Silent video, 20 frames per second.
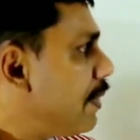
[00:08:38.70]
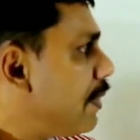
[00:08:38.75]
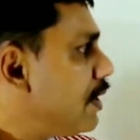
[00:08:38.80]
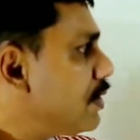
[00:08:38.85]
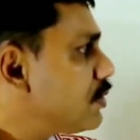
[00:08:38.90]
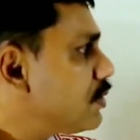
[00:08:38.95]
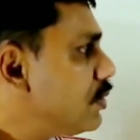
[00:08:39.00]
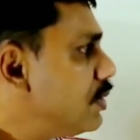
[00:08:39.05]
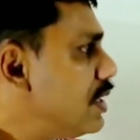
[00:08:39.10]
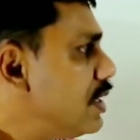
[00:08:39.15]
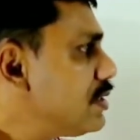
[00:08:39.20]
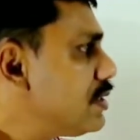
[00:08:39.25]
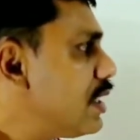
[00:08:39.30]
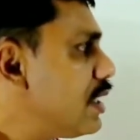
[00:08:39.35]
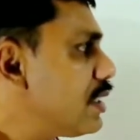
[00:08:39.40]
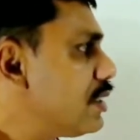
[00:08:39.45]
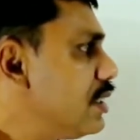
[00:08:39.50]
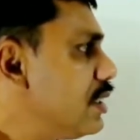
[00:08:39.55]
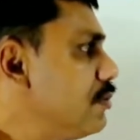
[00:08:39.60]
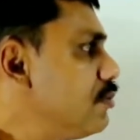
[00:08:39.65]
So these
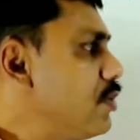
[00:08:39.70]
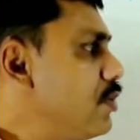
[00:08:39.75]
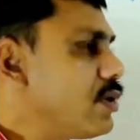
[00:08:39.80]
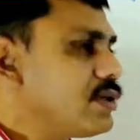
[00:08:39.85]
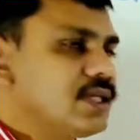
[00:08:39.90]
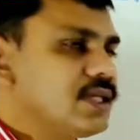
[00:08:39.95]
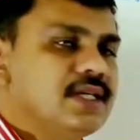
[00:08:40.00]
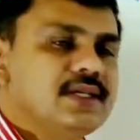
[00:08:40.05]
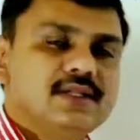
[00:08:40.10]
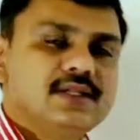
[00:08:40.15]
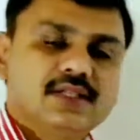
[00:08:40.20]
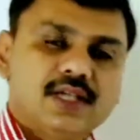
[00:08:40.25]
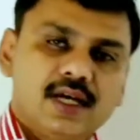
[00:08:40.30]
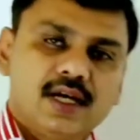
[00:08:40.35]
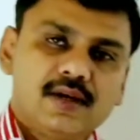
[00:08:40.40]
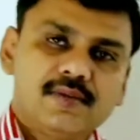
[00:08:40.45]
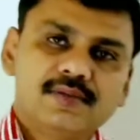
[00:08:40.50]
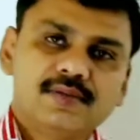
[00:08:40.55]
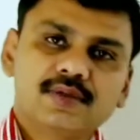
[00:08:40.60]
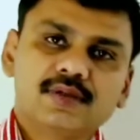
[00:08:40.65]
are the important
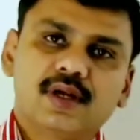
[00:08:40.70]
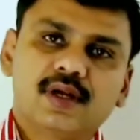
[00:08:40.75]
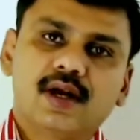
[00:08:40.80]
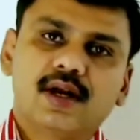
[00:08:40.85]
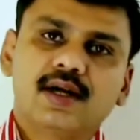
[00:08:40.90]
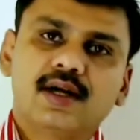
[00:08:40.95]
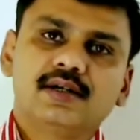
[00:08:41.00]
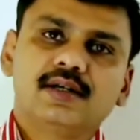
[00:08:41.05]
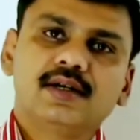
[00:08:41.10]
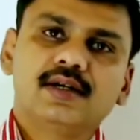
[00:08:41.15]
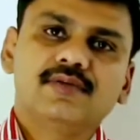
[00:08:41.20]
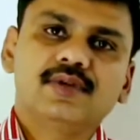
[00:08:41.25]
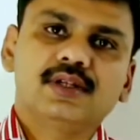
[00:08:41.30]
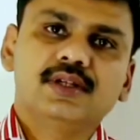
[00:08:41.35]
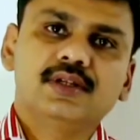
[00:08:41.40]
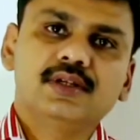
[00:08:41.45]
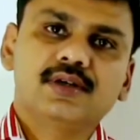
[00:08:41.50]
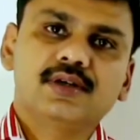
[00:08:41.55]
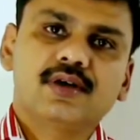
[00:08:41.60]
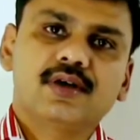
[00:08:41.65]
terms related
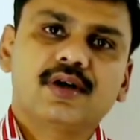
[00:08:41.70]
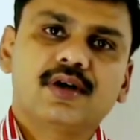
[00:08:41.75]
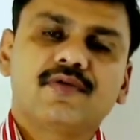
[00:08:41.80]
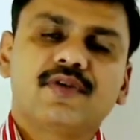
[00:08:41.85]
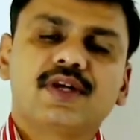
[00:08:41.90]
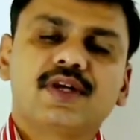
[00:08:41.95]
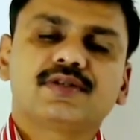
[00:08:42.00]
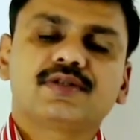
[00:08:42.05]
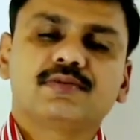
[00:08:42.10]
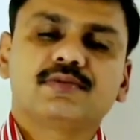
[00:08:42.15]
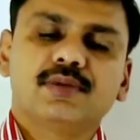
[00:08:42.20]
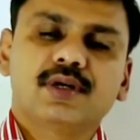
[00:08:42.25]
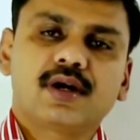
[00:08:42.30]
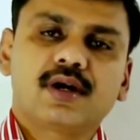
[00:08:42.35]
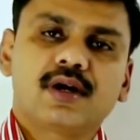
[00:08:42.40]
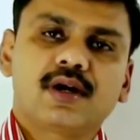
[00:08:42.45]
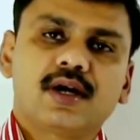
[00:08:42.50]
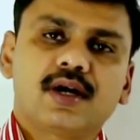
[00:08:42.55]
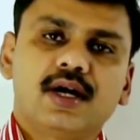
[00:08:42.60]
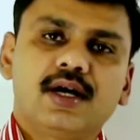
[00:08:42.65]
with the convex
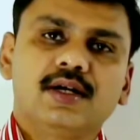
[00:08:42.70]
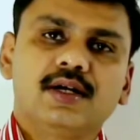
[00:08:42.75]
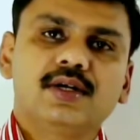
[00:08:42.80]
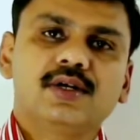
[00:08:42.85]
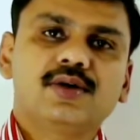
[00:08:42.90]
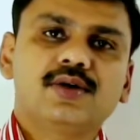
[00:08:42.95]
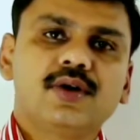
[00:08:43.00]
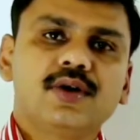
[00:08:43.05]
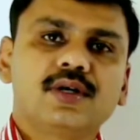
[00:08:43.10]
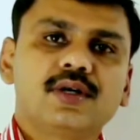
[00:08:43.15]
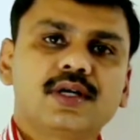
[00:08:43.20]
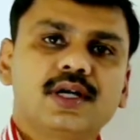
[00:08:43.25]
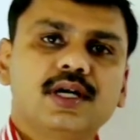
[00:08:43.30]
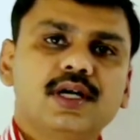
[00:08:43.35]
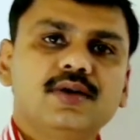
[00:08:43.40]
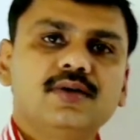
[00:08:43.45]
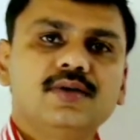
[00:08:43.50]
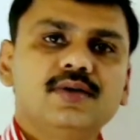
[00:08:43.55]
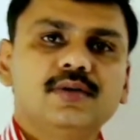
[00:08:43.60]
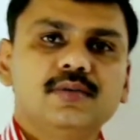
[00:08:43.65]
mirror and the
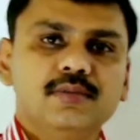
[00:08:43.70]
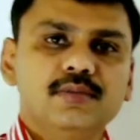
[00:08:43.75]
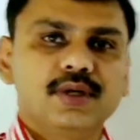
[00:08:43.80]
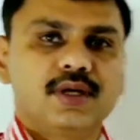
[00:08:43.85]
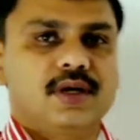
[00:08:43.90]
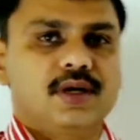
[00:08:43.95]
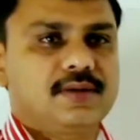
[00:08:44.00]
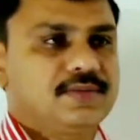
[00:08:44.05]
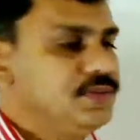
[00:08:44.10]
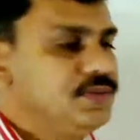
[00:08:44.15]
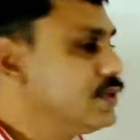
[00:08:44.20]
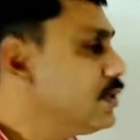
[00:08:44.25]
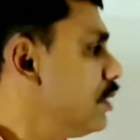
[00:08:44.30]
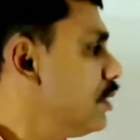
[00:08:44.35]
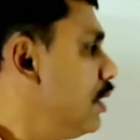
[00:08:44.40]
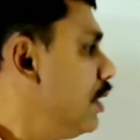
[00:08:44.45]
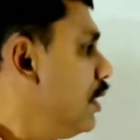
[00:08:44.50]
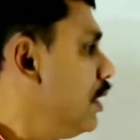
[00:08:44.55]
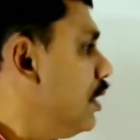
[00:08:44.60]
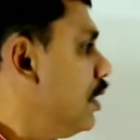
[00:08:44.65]
concave mirror.
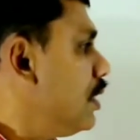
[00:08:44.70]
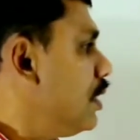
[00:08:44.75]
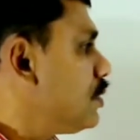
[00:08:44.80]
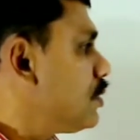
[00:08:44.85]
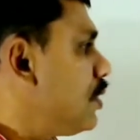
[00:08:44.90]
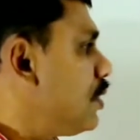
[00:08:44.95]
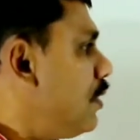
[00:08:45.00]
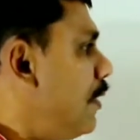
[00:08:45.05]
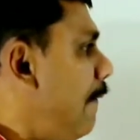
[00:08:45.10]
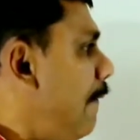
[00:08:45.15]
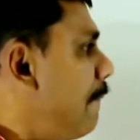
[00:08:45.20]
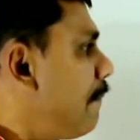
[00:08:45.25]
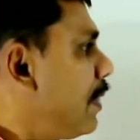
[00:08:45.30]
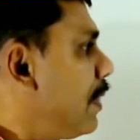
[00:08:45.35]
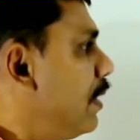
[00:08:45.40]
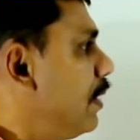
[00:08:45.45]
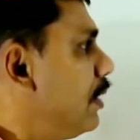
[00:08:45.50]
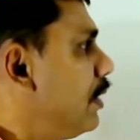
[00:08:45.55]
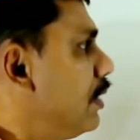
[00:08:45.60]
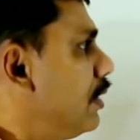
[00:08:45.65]
So
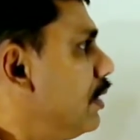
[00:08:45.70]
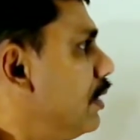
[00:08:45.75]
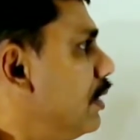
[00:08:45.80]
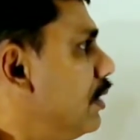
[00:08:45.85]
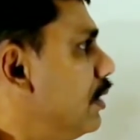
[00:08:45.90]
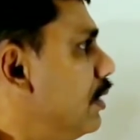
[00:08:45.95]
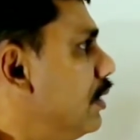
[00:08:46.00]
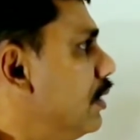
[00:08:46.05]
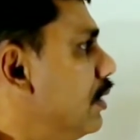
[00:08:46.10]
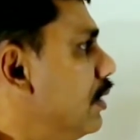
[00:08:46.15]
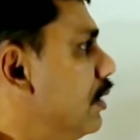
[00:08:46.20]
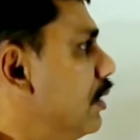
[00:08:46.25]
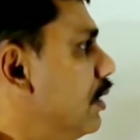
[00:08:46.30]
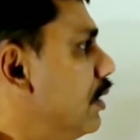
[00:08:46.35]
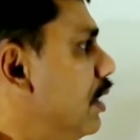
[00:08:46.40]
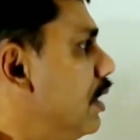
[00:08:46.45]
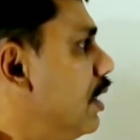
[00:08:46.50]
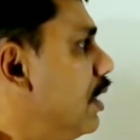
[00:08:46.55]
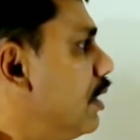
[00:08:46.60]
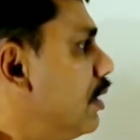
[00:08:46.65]

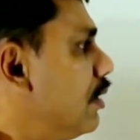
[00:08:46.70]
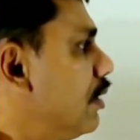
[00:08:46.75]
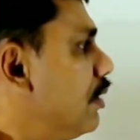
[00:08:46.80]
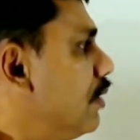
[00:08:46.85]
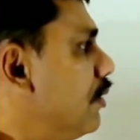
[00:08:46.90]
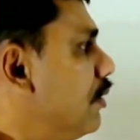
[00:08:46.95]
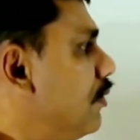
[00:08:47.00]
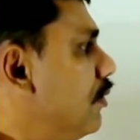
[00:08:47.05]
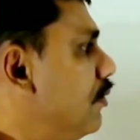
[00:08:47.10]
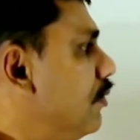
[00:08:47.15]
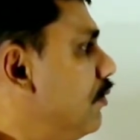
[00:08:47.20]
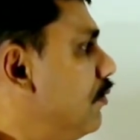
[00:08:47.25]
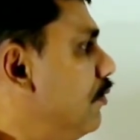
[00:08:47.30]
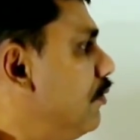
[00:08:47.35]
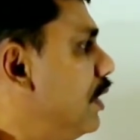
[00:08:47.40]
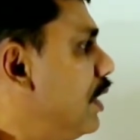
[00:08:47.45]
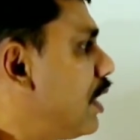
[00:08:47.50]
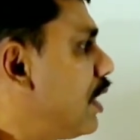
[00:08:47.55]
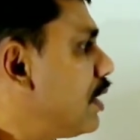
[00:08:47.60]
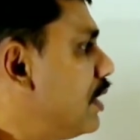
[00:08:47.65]
here
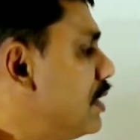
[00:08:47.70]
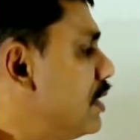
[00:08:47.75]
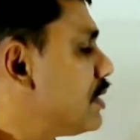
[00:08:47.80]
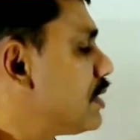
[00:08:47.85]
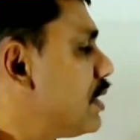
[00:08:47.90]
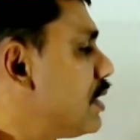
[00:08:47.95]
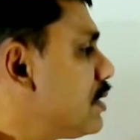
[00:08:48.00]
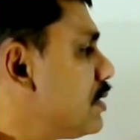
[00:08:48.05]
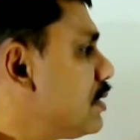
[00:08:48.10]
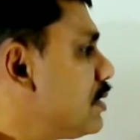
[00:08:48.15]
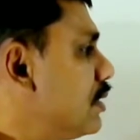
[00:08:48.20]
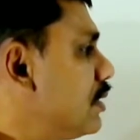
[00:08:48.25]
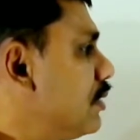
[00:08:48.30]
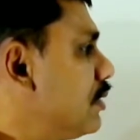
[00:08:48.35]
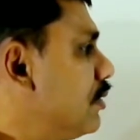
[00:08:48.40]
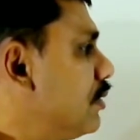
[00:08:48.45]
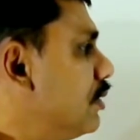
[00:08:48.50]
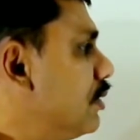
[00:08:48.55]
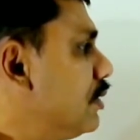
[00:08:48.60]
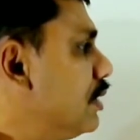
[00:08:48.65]
we are discussed
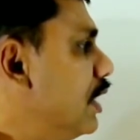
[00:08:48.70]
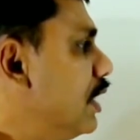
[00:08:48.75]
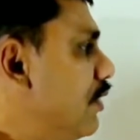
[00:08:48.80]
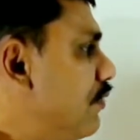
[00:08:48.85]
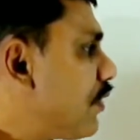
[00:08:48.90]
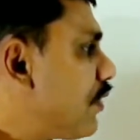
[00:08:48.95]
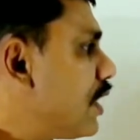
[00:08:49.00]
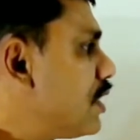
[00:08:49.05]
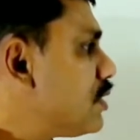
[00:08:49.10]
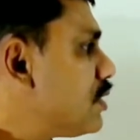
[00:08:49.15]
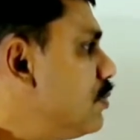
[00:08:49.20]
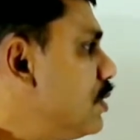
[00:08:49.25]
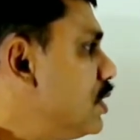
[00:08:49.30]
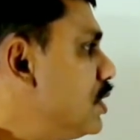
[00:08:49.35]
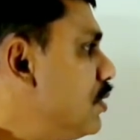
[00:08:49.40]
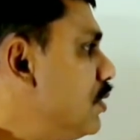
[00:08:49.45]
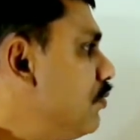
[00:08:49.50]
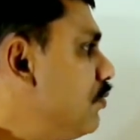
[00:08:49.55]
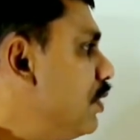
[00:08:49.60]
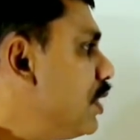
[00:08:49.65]
the difference
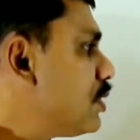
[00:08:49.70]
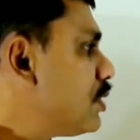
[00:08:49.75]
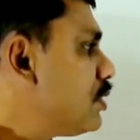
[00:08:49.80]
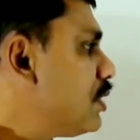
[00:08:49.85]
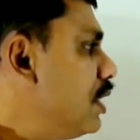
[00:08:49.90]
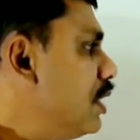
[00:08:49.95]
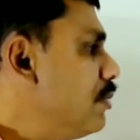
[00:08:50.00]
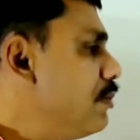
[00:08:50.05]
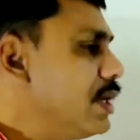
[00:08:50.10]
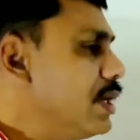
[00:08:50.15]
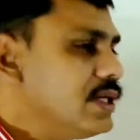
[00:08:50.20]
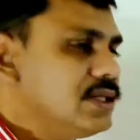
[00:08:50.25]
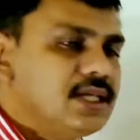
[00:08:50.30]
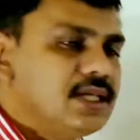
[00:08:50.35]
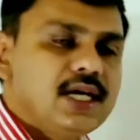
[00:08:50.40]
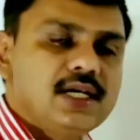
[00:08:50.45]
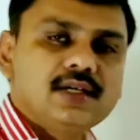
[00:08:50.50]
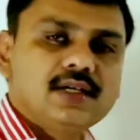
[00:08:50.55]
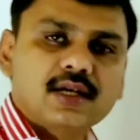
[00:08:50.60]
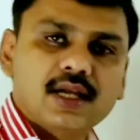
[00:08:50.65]
between virtual image
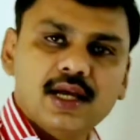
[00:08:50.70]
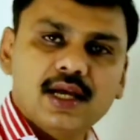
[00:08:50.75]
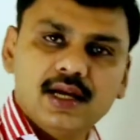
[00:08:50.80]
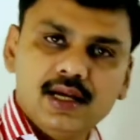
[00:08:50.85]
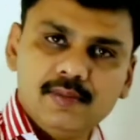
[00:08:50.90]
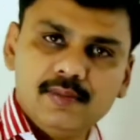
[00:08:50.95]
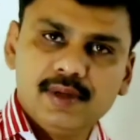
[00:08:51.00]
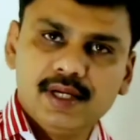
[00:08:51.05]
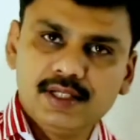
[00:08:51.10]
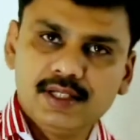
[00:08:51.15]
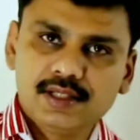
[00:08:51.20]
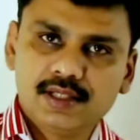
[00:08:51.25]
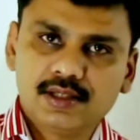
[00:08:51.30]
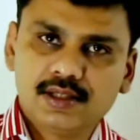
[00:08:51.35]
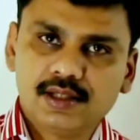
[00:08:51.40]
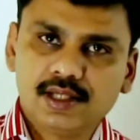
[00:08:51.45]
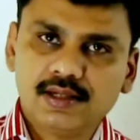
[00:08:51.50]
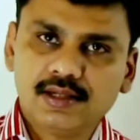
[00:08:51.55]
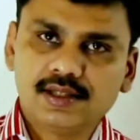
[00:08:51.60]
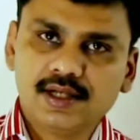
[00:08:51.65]
and real image.
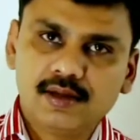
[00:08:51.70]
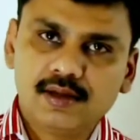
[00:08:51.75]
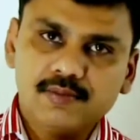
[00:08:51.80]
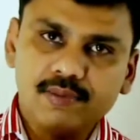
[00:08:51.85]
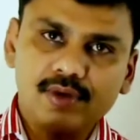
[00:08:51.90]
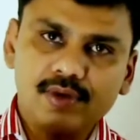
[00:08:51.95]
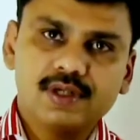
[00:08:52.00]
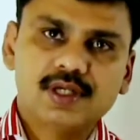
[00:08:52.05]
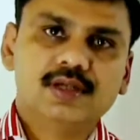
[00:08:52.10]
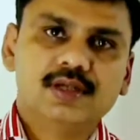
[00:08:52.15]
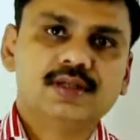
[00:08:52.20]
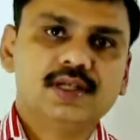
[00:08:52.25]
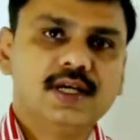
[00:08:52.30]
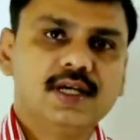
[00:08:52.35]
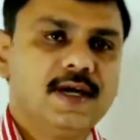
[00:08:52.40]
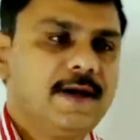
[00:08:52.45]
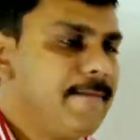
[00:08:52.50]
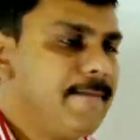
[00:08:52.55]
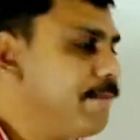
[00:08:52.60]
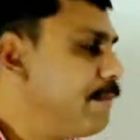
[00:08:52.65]
That's an important
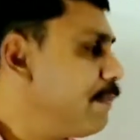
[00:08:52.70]
thing.